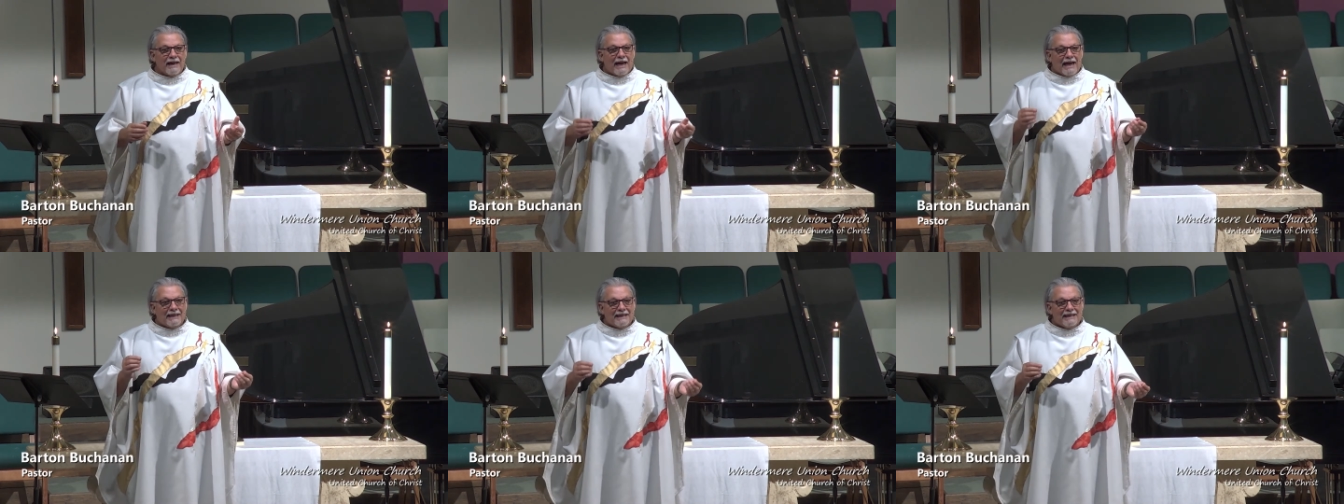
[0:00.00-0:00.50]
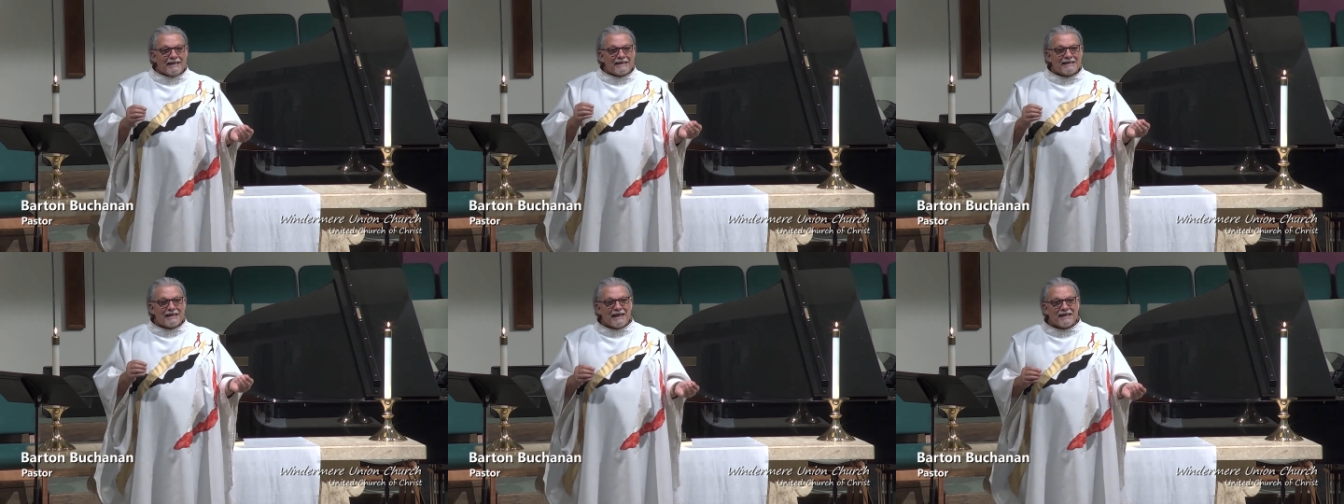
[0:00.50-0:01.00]
And then it
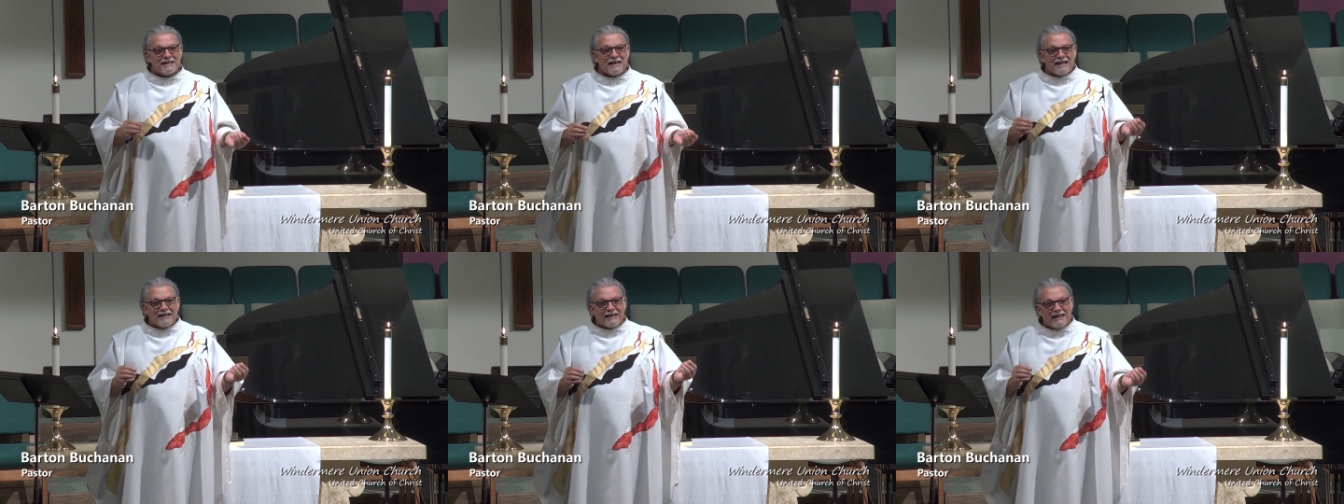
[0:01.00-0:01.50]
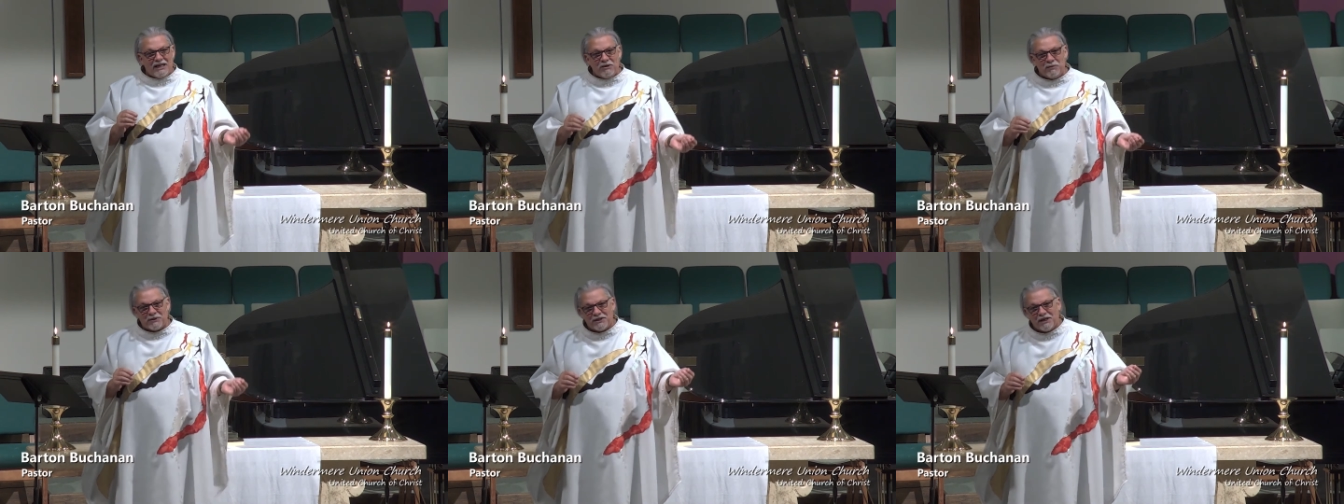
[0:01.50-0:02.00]
says that he
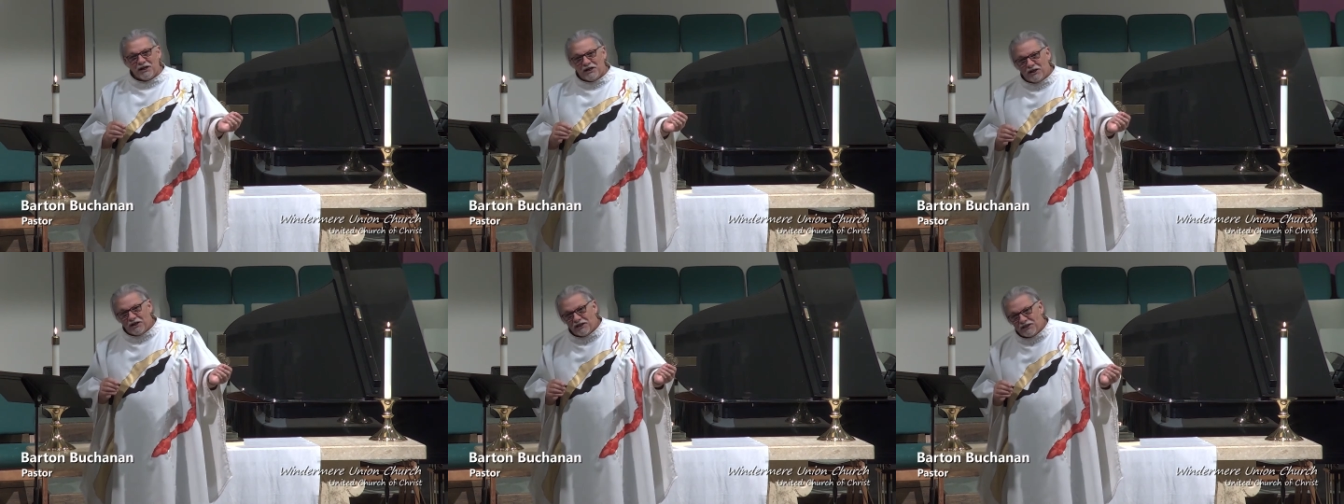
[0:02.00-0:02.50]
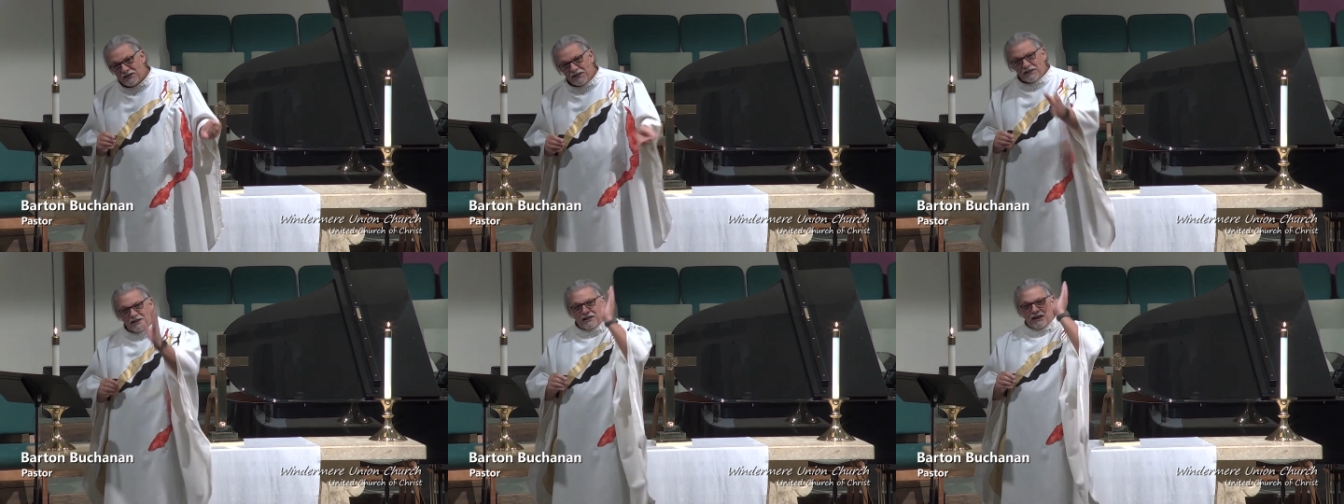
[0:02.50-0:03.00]
was
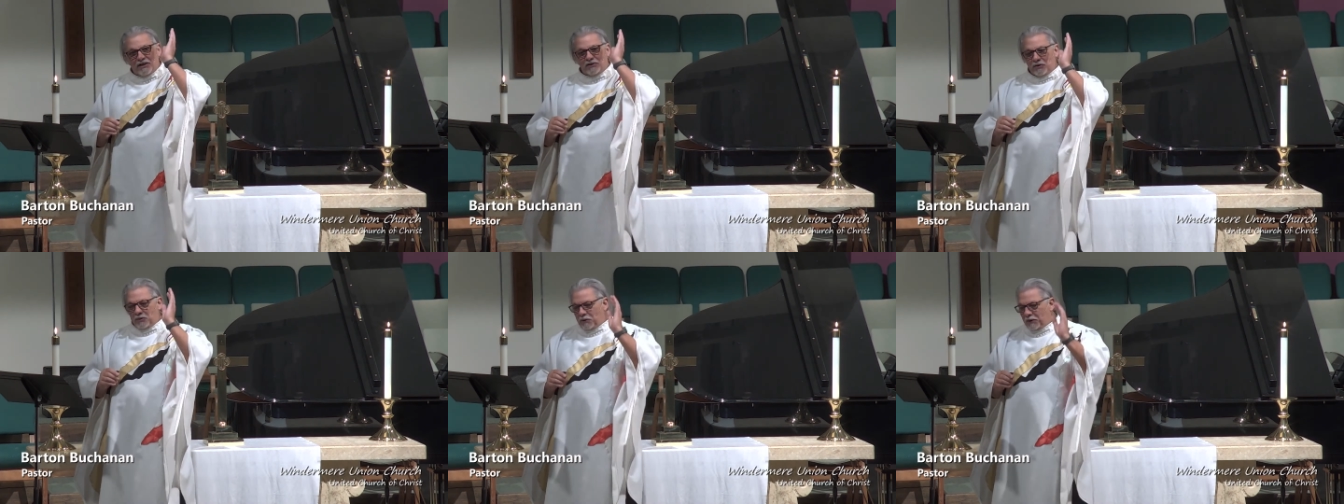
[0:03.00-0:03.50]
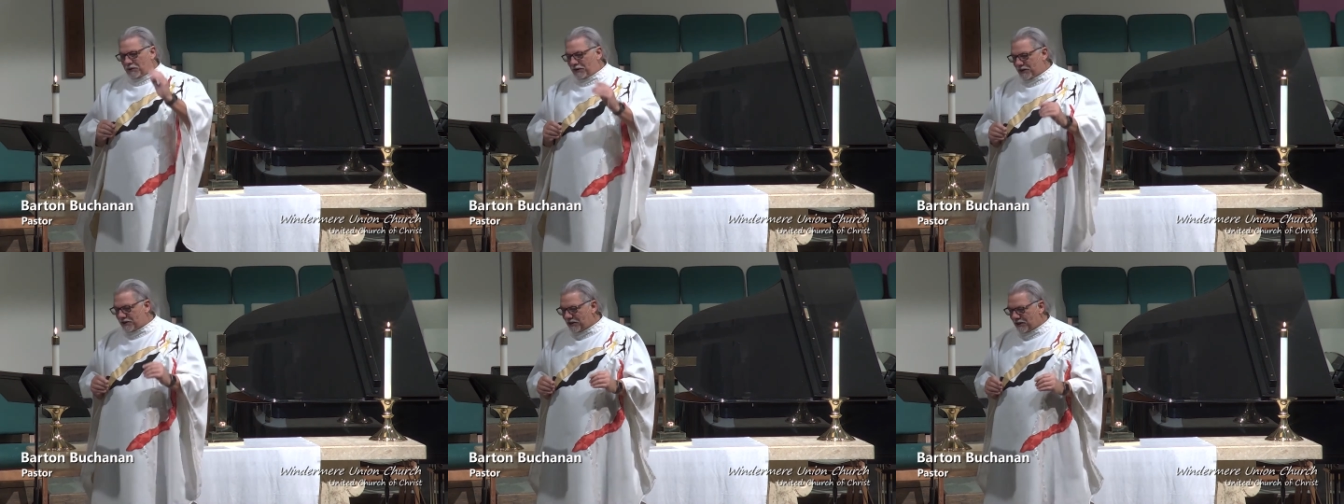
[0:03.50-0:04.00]
sent into the
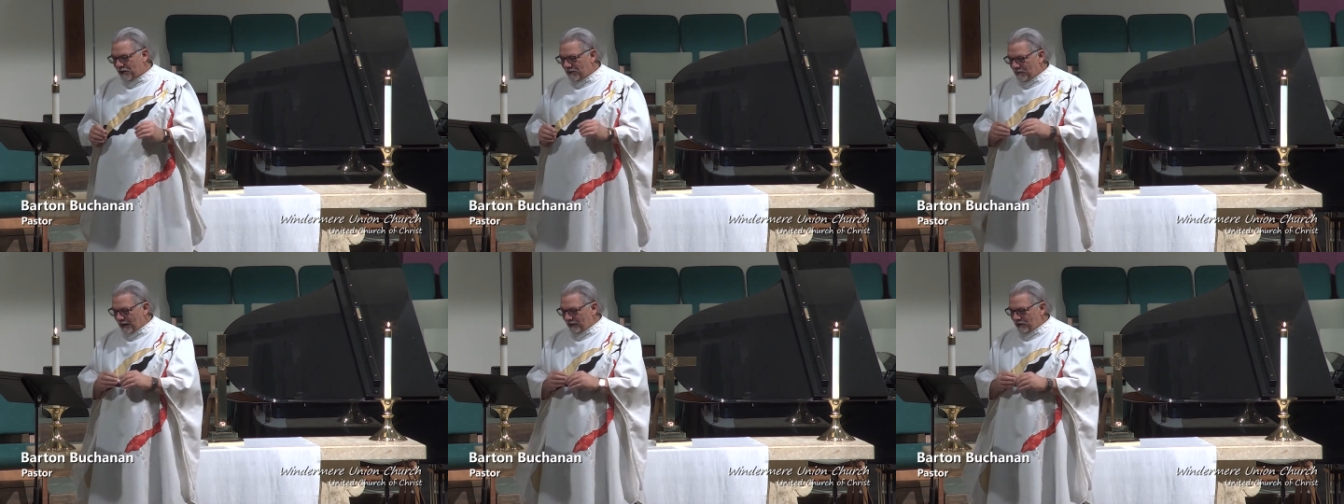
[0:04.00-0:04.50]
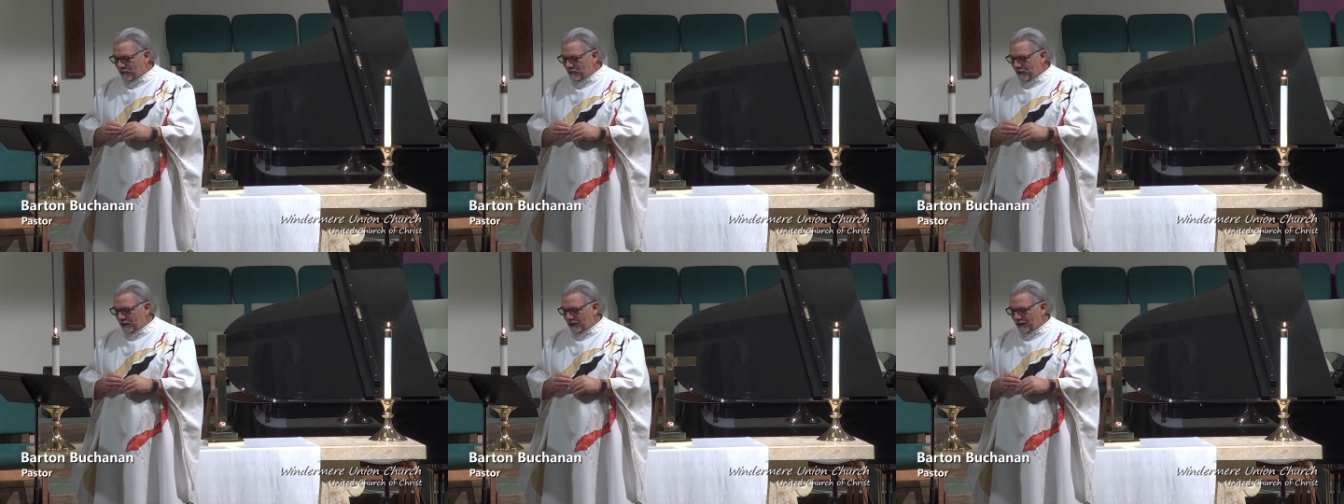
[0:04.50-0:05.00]
wilderness by the
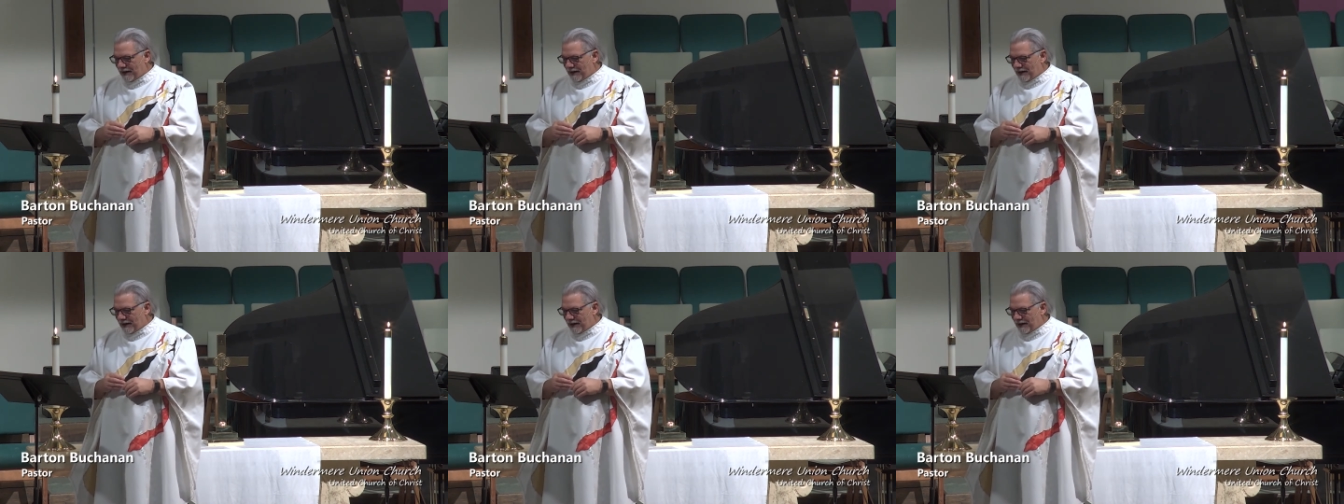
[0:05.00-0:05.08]
Spirit.